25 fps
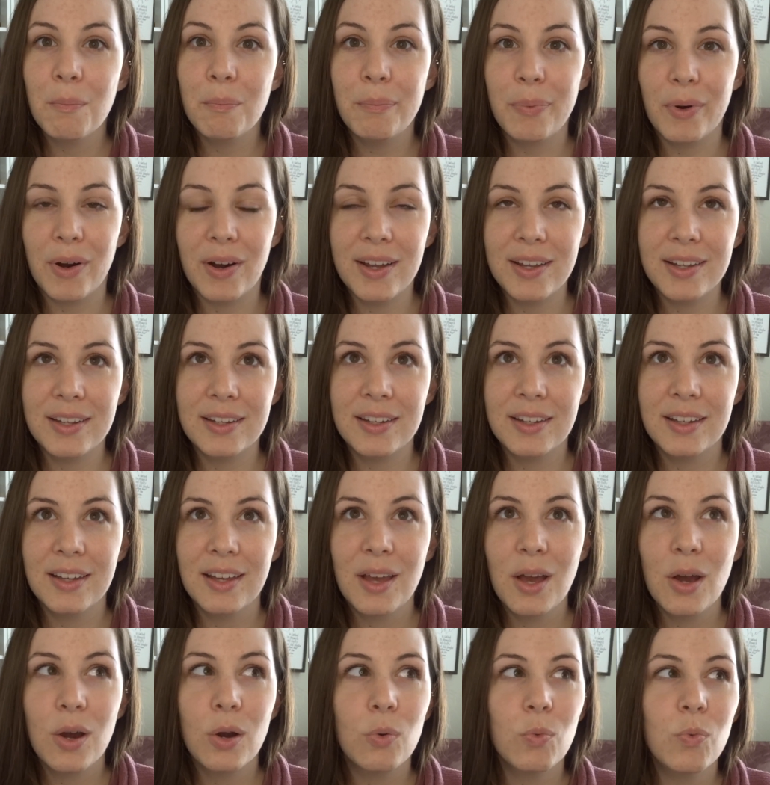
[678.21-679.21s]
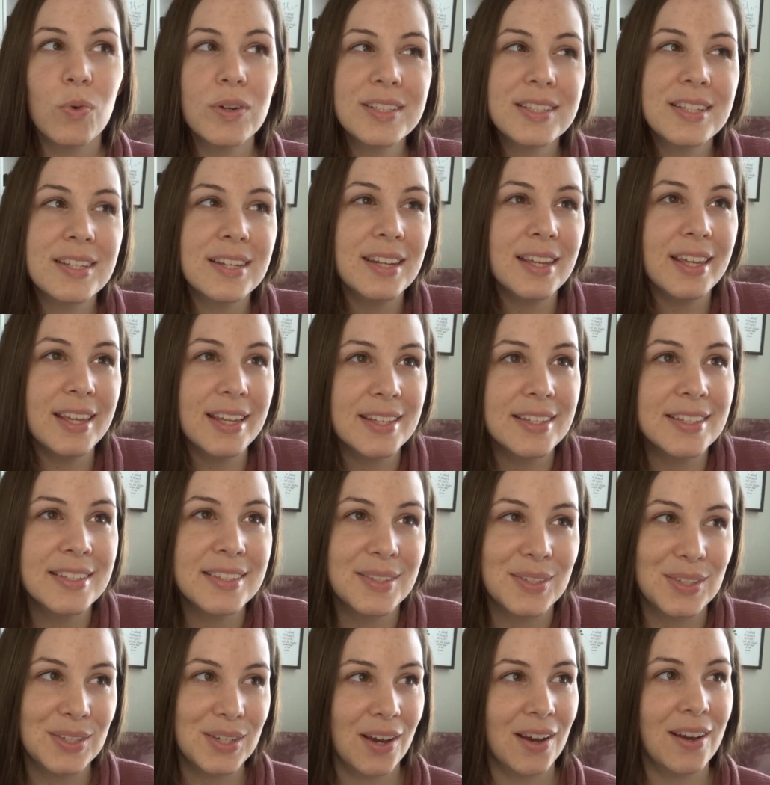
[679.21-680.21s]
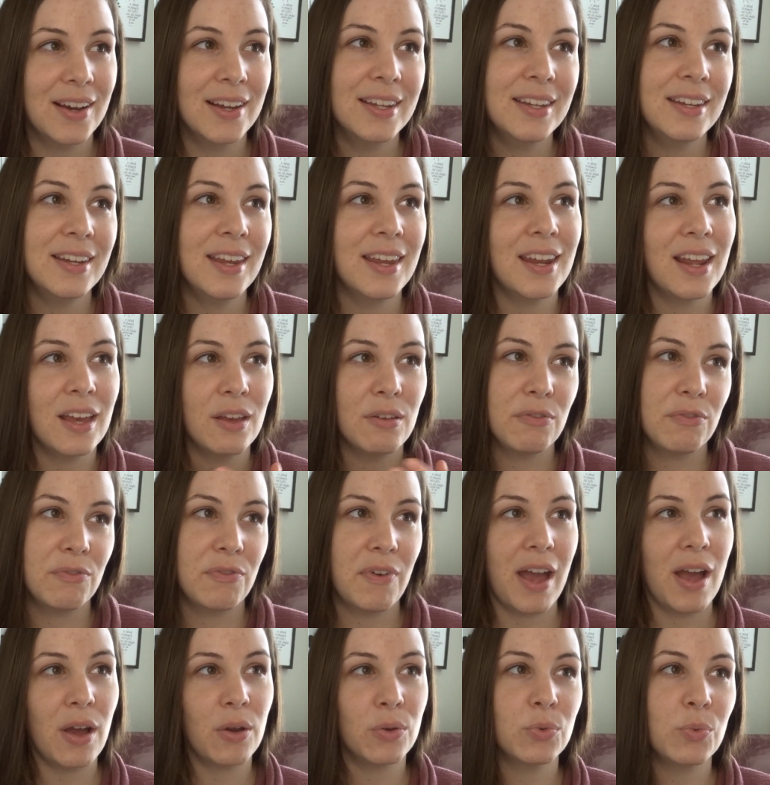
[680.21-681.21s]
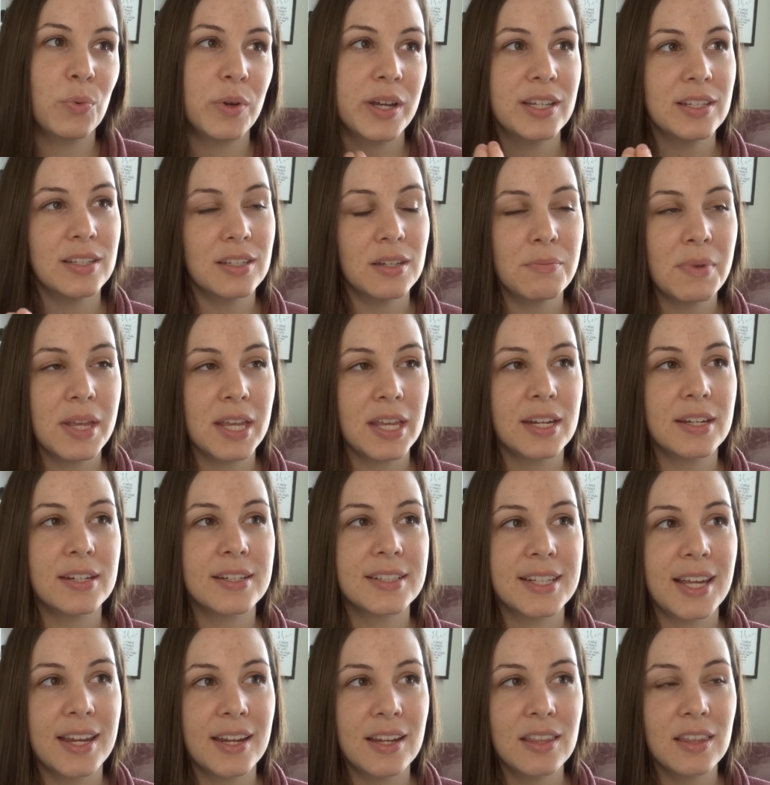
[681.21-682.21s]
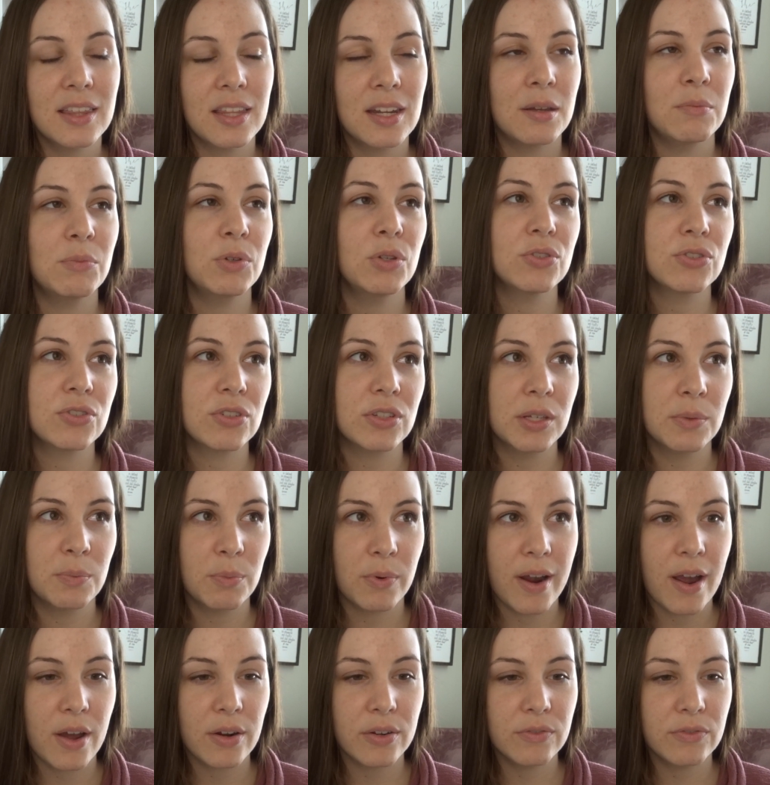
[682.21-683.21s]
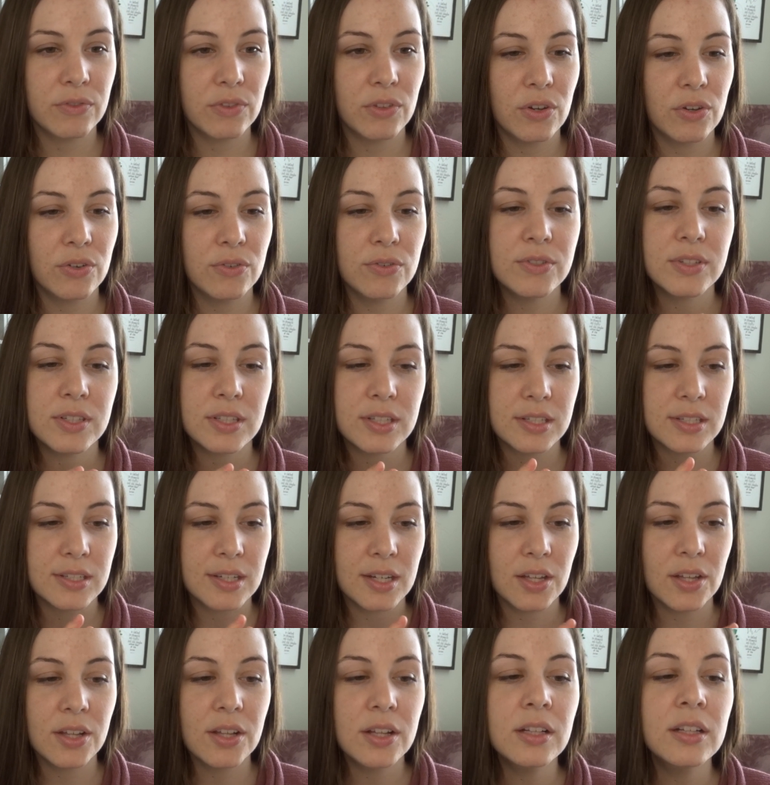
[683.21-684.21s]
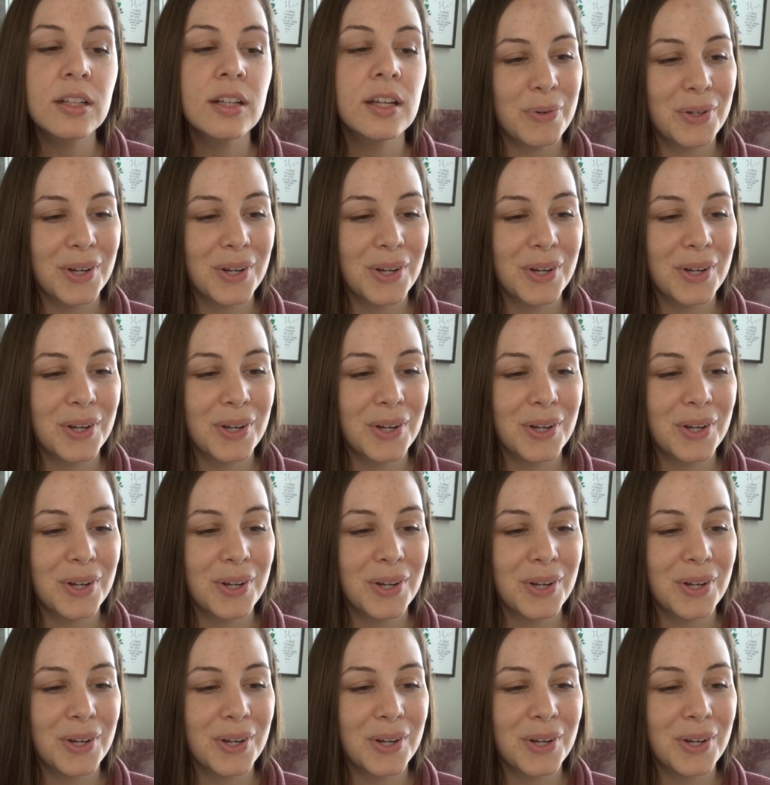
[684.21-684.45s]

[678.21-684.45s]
But once it is done and I've found ways to make it exciting, then I'm usually proud of those still.